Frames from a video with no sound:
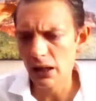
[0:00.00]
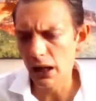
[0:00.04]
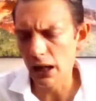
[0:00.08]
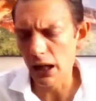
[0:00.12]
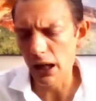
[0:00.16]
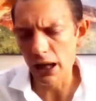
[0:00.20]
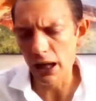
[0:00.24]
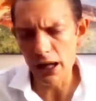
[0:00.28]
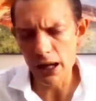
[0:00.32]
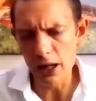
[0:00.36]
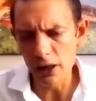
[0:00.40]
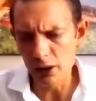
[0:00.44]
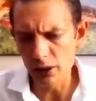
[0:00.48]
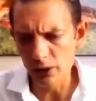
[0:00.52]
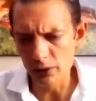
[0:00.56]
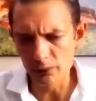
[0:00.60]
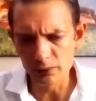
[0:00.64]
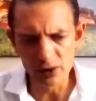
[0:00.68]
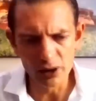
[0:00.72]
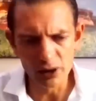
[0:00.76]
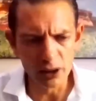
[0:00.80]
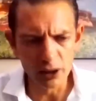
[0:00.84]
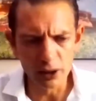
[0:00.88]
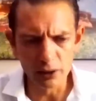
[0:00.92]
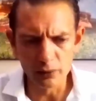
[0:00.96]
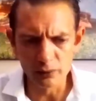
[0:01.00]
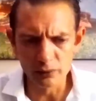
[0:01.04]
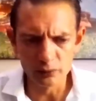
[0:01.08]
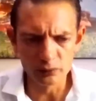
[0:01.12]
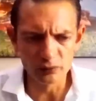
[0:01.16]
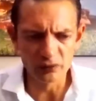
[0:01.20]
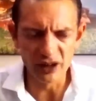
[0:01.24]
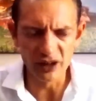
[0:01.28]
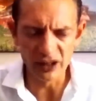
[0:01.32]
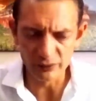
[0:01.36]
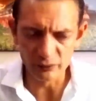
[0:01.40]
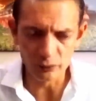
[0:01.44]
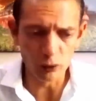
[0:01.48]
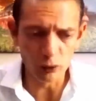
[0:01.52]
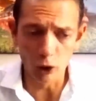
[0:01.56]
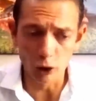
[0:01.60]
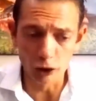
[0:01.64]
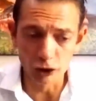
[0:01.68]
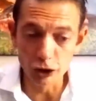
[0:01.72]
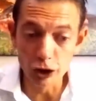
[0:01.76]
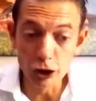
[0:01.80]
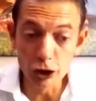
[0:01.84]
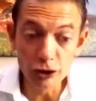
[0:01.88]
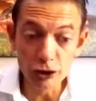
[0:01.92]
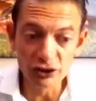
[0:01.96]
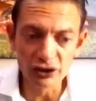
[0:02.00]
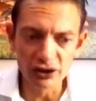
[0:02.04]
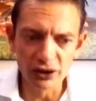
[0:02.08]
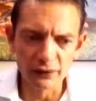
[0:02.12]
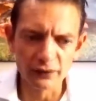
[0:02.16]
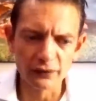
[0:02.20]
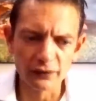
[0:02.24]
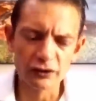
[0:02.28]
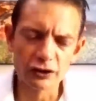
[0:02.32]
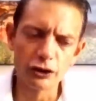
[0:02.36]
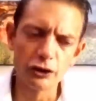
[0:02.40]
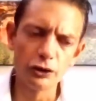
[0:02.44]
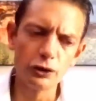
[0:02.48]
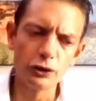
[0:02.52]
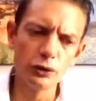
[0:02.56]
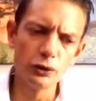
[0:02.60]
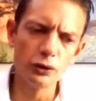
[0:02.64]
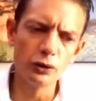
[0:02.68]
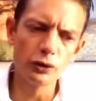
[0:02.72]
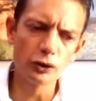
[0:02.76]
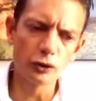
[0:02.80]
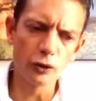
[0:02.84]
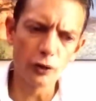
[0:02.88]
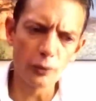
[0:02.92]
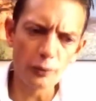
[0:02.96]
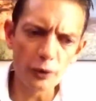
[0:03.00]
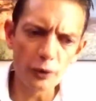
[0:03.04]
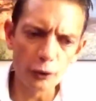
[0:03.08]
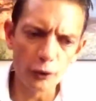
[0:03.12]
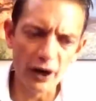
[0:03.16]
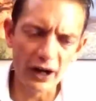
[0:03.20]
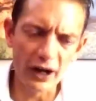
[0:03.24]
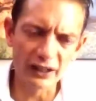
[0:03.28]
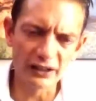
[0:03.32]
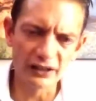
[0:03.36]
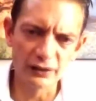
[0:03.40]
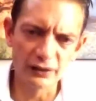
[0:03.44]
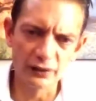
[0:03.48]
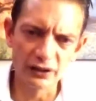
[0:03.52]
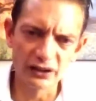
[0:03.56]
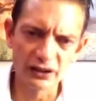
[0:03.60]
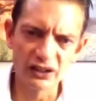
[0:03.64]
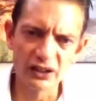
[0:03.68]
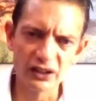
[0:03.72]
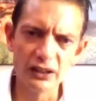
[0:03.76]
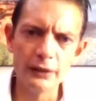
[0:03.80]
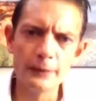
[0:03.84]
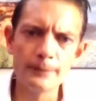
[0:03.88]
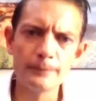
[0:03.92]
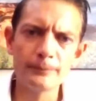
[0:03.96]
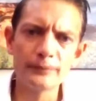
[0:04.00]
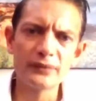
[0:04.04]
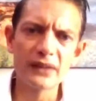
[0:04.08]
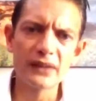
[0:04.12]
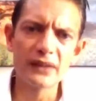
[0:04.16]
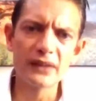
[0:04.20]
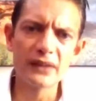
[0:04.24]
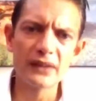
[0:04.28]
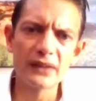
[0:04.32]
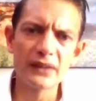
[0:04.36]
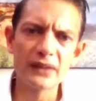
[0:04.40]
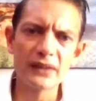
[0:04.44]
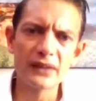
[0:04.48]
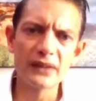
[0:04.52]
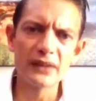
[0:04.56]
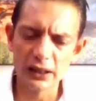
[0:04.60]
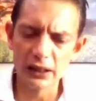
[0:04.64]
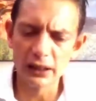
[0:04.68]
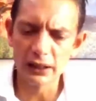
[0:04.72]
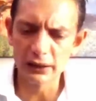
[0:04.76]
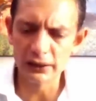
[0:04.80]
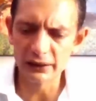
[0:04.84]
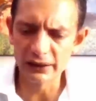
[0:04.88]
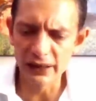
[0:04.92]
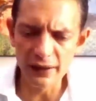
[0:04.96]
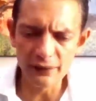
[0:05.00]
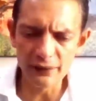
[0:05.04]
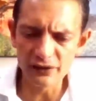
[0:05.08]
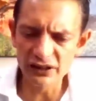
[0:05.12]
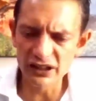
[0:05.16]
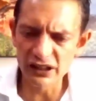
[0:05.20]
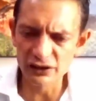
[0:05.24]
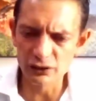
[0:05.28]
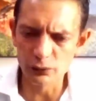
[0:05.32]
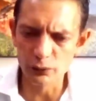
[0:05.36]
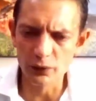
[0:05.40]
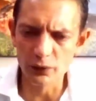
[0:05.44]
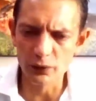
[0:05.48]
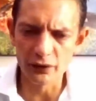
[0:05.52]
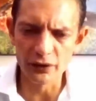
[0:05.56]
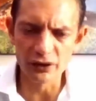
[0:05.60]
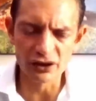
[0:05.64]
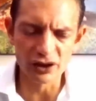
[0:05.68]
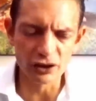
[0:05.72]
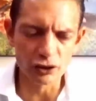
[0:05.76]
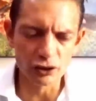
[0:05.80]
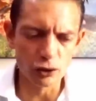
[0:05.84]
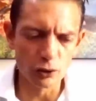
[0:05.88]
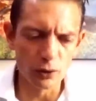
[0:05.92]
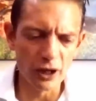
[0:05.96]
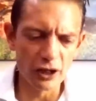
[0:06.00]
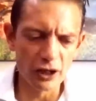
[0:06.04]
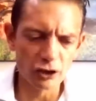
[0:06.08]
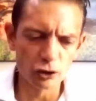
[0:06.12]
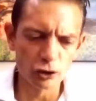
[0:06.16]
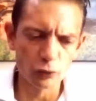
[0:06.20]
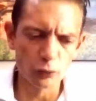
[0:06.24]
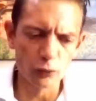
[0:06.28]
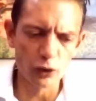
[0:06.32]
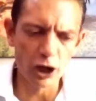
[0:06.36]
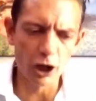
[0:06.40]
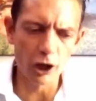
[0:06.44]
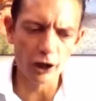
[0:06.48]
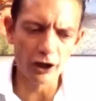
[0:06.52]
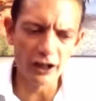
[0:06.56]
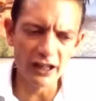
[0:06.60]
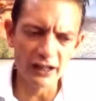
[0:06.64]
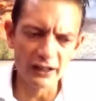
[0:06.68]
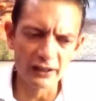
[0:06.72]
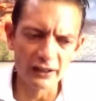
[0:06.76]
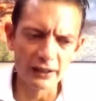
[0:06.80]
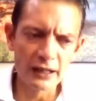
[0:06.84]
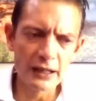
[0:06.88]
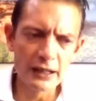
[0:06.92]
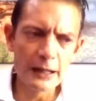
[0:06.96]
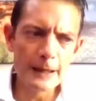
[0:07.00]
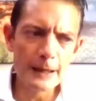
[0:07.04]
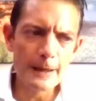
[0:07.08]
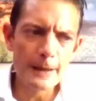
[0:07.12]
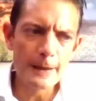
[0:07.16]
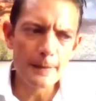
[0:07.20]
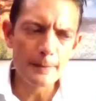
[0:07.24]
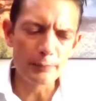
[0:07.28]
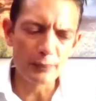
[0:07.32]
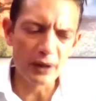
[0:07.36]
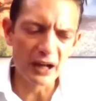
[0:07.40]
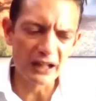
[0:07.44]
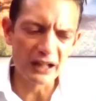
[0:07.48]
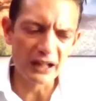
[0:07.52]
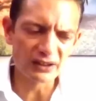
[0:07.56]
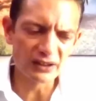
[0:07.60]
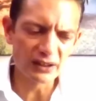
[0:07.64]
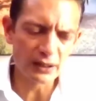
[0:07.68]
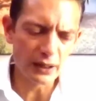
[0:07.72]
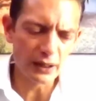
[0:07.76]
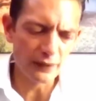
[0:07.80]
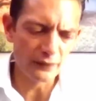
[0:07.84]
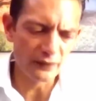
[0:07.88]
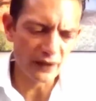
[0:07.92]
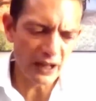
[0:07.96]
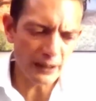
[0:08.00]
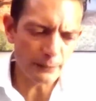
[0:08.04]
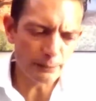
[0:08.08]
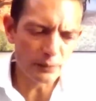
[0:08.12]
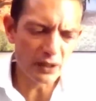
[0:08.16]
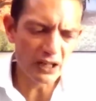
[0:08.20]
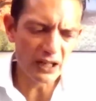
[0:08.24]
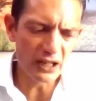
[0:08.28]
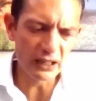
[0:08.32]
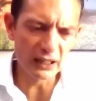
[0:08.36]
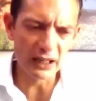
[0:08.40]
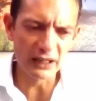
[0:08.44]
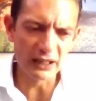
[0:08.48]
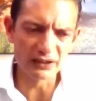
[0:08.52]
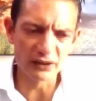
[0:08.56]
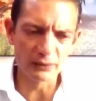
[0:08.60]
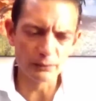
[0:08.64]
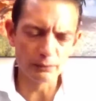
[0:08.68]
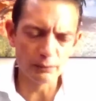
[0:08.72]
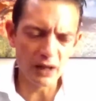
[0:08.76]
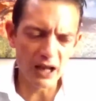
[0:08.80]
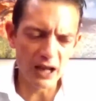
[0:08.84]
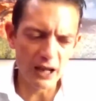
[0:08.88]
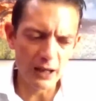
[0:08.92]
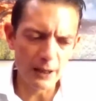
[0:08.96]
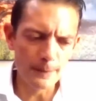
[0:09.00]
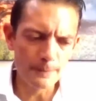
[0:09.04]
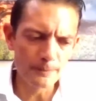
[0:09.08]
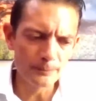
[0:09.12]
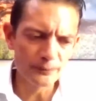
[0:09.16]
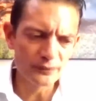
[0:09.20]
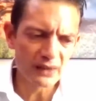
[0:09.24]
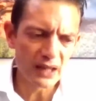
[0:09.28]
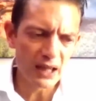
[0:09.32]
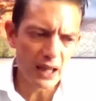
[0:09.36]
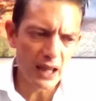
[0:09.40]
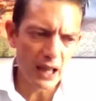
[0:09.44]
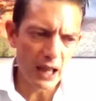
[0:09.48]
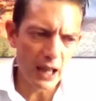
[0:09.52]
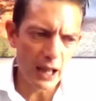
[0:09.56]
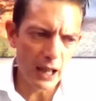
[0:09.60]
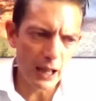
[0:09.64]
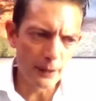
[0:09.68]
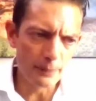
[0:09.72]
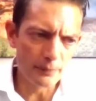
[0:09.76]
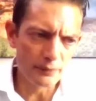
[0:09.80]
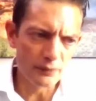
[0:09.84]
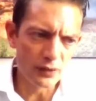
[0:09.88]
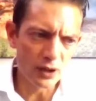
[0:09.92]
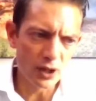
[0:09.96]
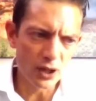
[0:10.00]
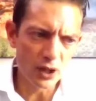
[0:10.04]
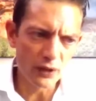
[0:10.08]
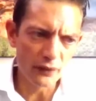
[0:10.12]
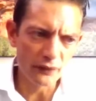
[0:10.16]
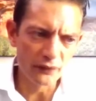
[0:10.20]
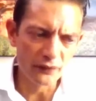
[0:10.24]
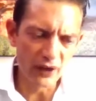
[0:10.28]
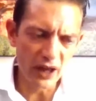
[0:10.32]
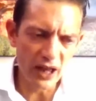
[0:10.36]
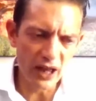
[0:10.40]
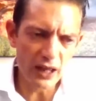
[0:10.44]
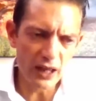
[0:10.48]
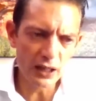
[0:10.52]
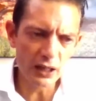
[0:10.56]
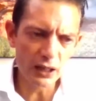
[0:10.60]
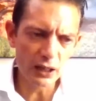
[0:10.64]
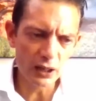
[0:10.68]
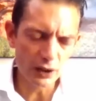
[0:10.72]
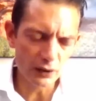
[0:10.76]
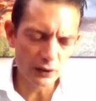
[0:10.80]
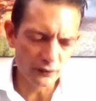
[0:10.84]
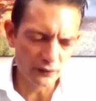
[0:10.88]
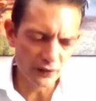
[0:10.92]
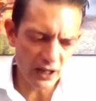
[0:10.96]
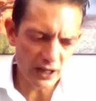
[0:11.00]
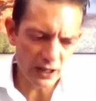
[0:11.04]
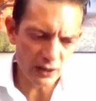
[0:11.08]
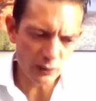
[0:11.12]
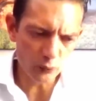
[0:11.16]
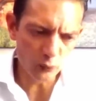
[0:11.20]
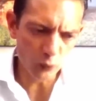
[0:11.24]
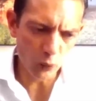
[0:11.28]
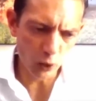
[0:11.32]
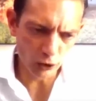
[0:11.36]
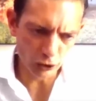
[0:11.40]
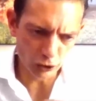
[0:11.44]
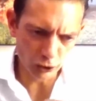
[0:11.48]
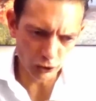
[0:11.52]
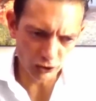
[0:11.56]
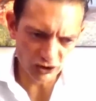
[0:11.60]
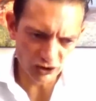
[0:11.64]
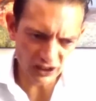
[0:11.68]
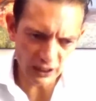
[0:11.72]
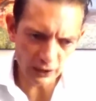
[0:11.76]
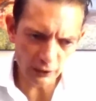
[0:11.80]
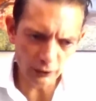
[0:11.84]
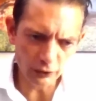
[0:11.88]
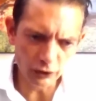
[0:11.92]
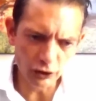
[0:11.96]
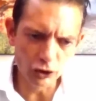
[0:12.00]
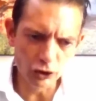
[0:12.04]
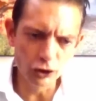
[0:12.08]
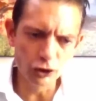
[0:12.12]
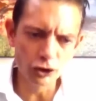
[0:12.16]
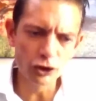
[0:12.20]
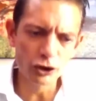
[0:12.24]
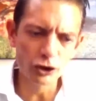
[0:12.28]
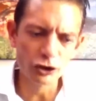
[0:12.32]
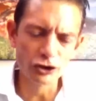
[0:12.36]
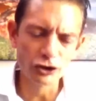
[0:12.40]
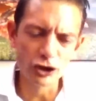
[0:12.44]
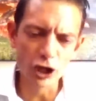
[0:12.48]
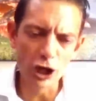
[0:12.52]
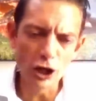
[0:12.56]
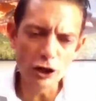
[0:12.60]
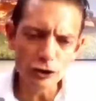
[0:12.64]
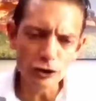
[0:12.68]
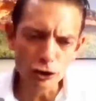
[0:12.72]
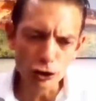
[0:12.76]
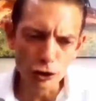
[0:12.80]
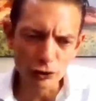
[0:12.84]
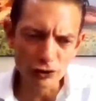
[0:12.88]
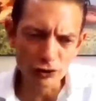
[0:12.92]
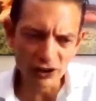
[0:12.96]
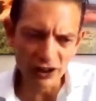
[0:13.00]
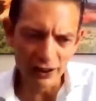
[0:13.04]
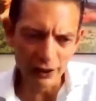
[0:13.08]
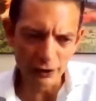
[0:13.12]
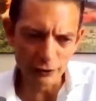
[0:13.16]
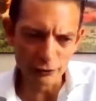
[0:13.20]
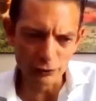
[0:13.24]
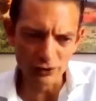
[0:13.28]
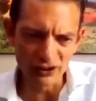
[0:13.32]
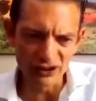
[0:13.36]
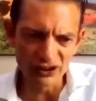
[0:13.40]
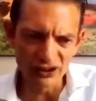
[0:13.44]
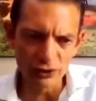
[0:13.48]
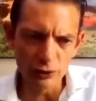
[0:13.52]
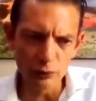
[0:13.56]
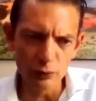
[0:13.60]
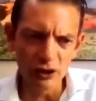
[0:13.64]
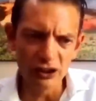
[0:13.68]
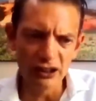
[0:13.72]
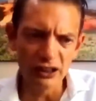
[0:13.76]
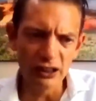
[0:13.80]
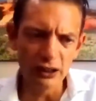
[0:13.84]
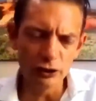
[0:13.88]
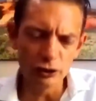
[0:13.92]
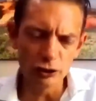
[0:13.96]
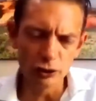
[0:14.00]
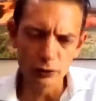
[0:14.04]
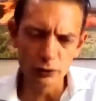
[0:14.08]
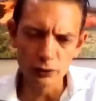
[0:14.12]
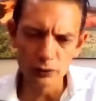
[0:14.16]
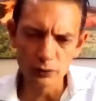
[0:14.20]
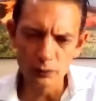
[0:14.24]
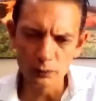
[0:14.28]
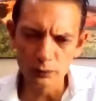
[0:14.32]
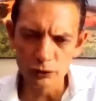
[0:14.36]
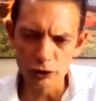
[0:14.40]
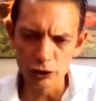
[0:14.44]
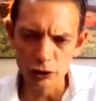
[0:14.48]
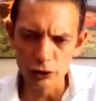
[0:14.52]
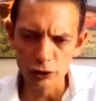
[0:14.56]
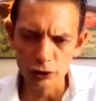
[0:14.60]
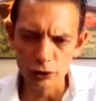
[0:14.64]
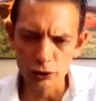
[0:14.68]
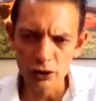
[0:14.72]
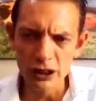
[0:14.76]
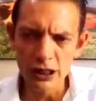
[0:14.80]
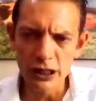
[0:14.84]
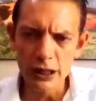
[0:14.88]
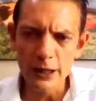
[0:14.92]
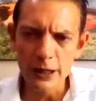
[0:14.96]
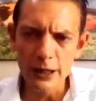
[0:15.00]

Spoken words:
that conducive to criminal activity and left us with the situation we are in. But that being as it may, they want to tell you, don't use electricity. We need to